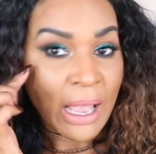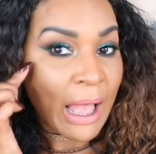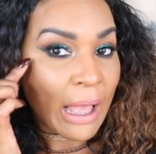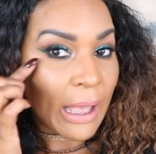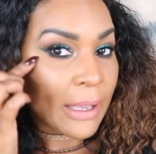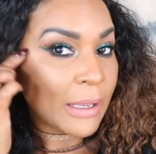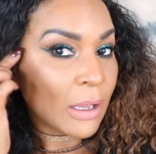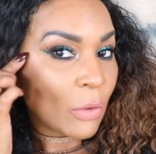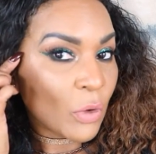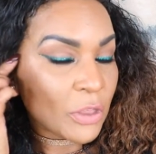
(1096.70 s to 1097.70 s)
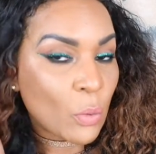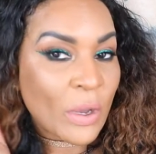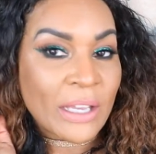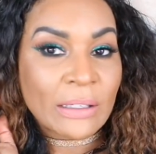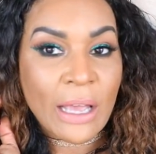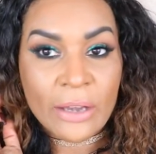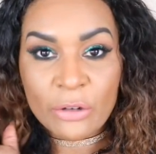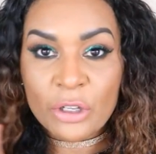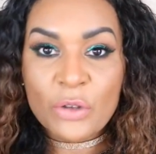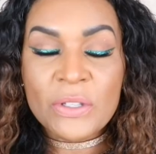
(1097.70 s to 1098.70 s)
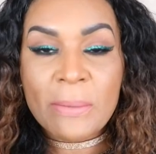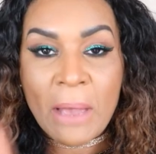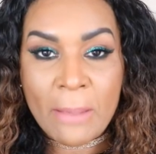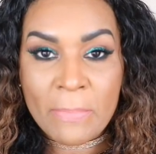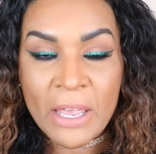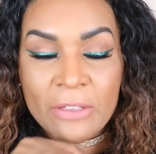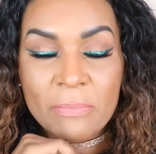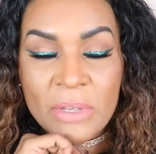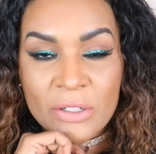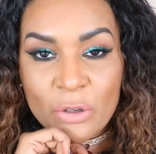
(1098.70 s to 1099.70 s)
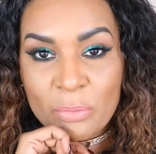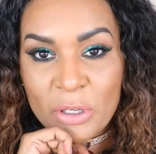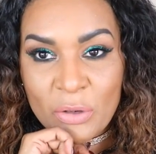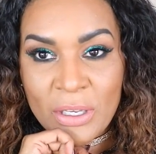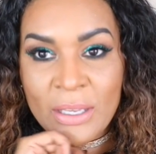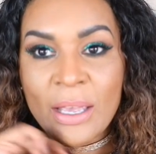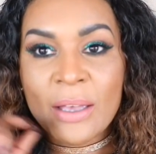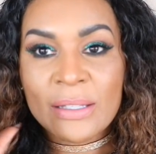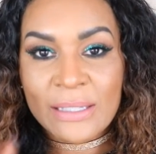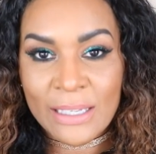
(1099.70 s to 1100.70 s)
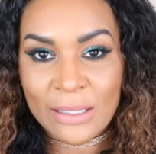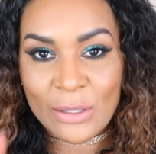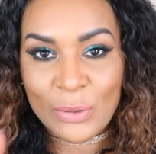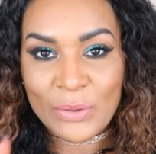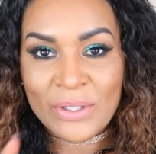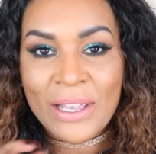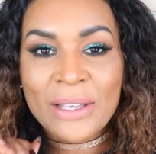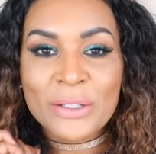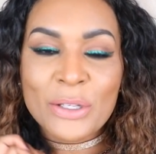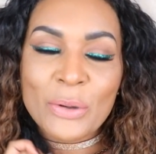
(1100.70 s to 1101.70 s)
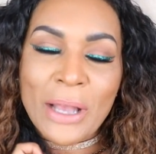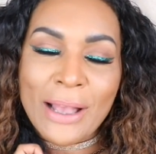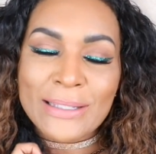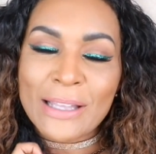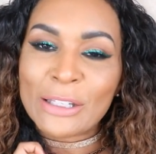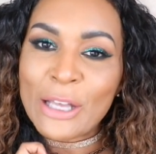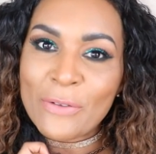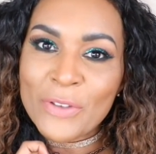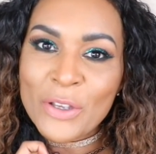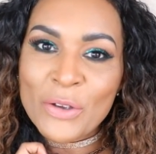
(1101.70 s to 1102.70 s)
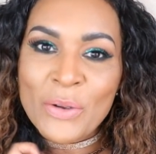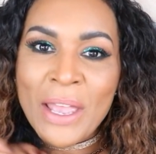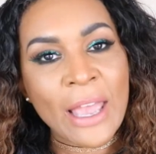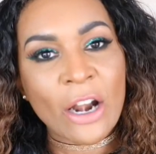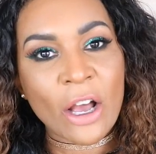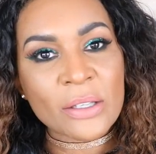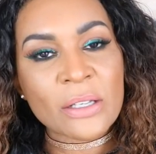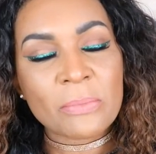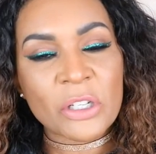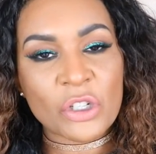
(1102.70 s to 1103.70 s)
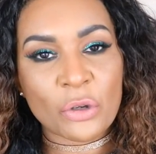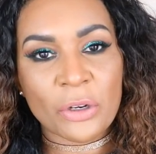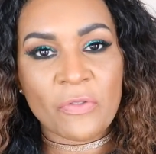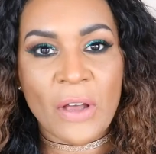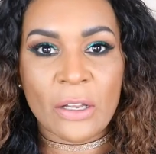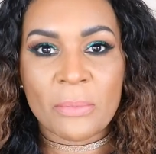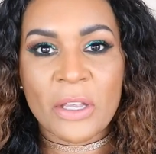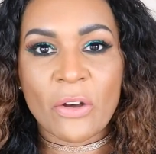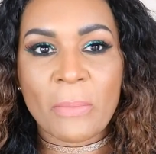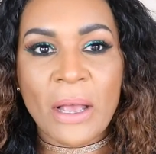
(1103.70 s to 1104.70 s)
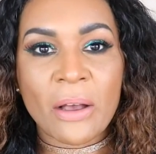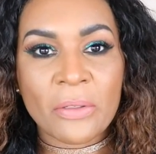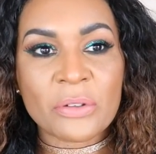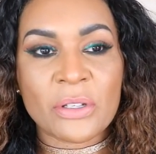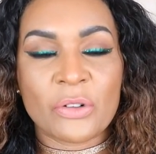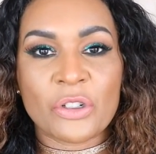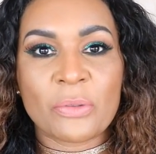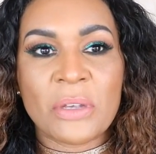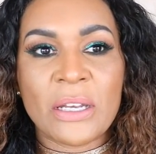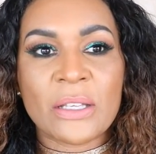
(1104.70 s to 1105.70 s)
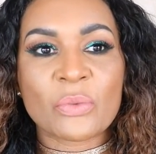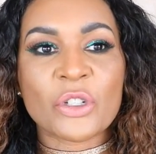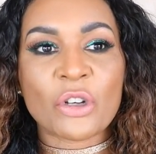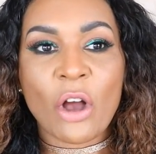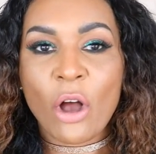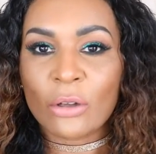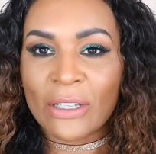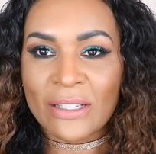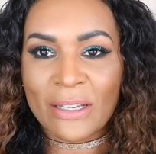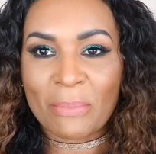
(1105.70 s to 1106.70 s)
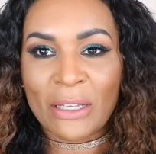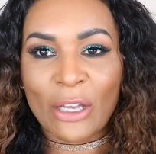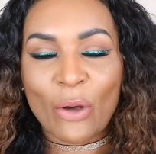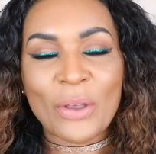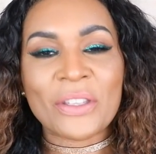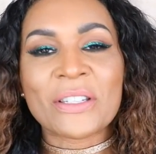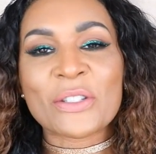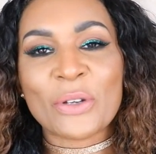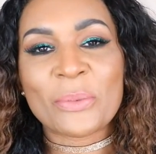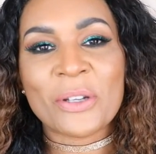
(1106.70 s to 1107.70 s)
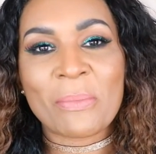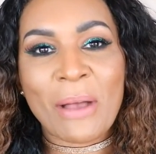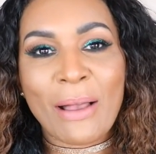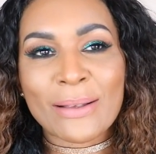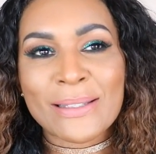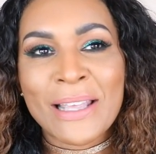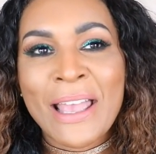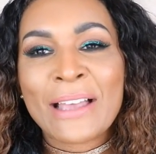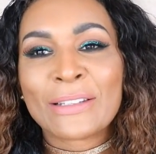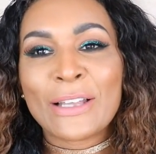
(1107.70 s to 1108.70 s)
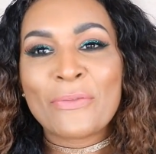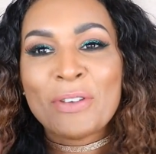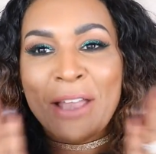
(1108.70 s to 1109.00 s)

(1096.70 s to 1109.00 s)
eye with the wing liner using my Beth Beauty stencils. So guys, I love you, and also be sure to follow me on my other social medias, which are all listed below in the description box. Love you